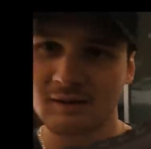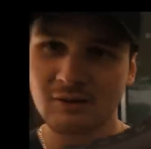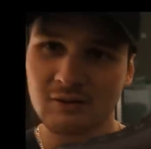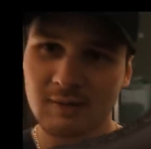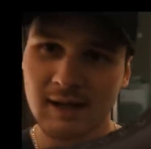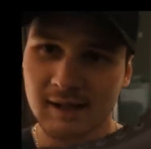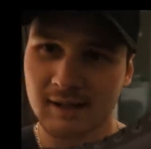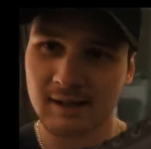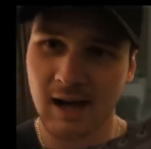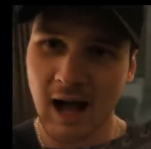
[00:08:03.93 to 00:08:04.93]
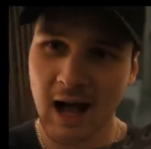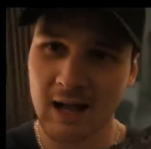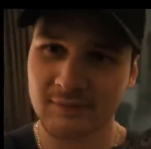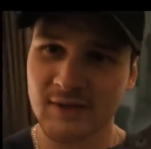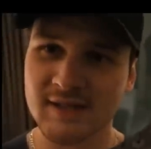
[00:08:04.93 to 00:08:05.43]
Oh my
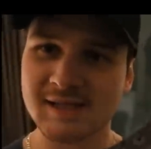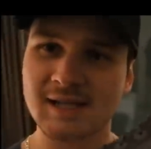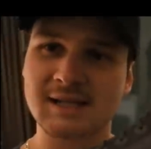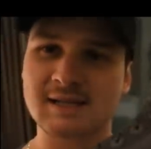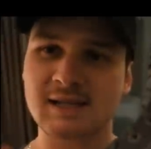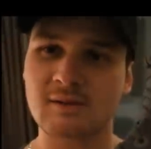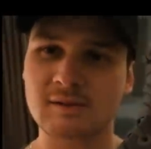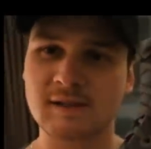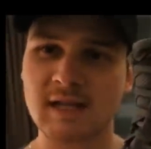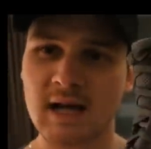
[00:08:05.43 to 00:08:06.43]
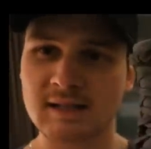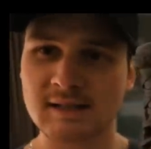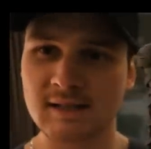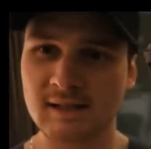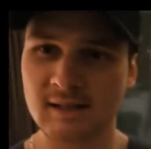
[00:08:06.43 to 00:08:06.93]
god, this thing's so
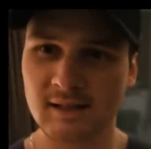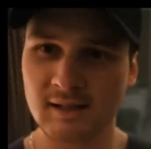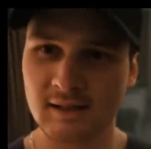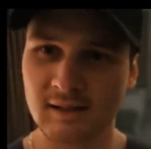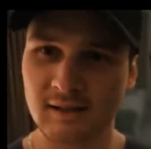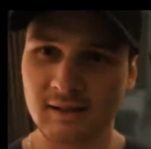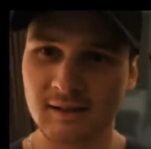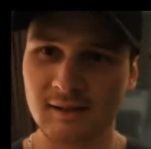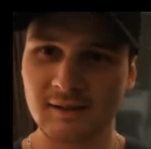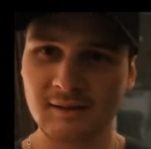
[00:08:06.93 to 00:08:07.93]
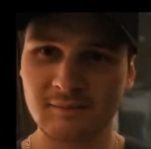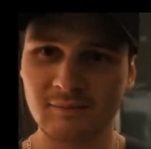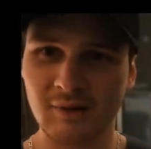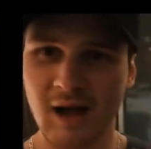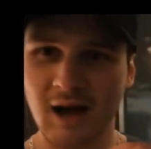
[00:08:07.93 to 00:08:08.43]
sexy.
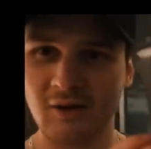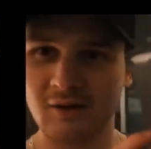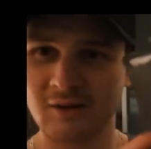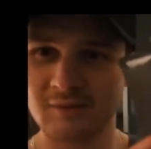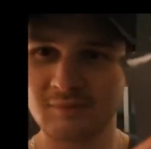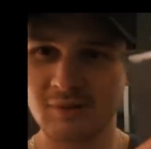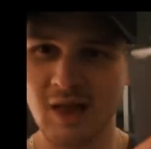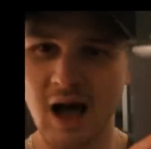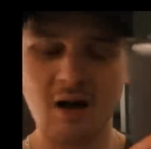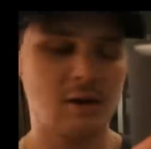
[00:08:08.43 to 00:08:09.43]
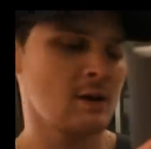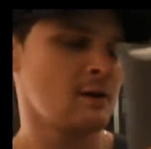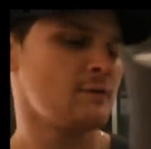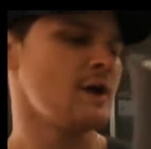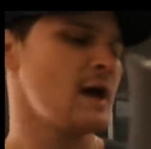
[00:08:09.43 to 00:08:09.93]
Blah, blah.
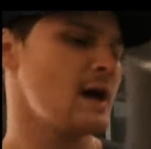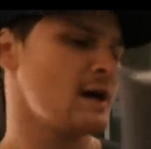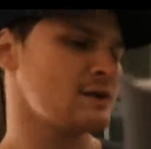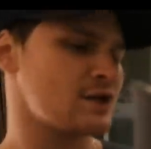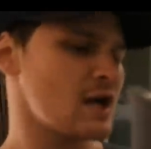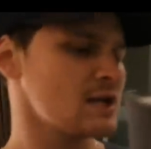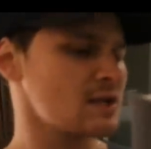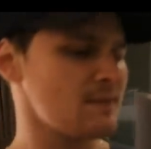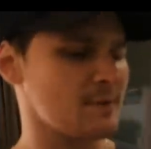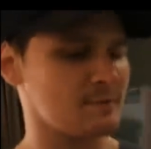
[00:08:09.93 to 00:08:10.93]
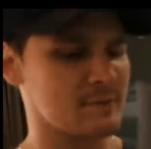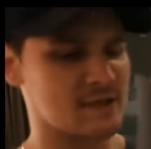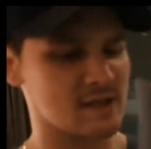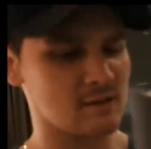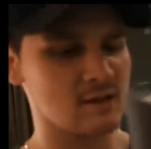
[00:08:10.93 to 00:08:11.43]
They uh, changed out the
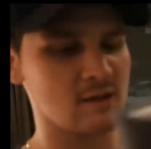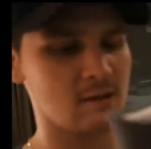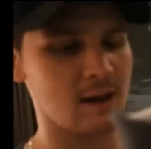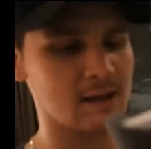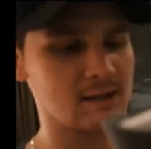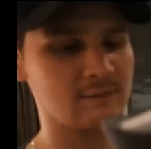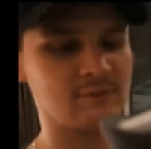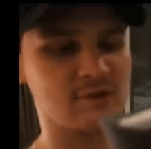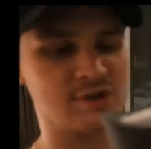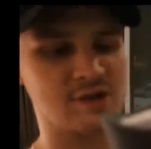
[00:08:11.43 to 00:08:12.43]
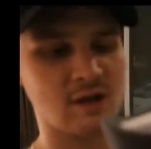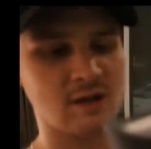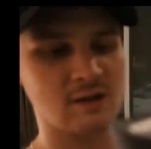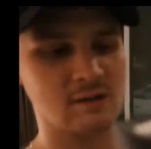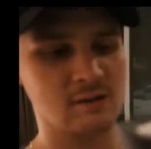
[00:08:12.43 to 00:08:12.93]
material on it for
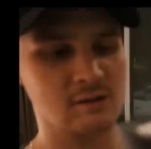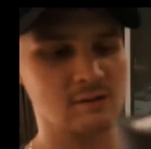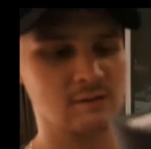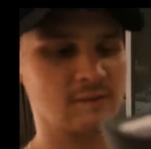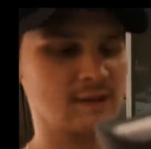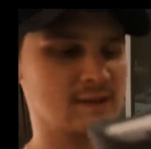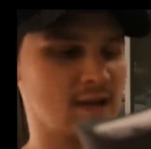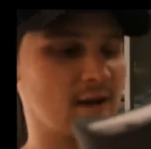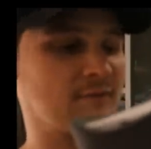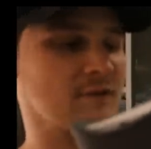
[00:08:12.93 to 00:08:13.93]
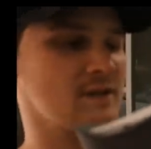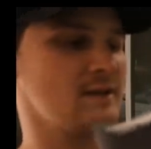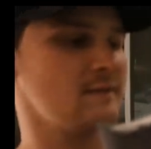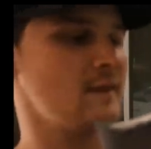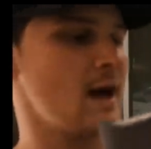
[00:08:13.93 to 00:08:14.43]
sure. They definitely did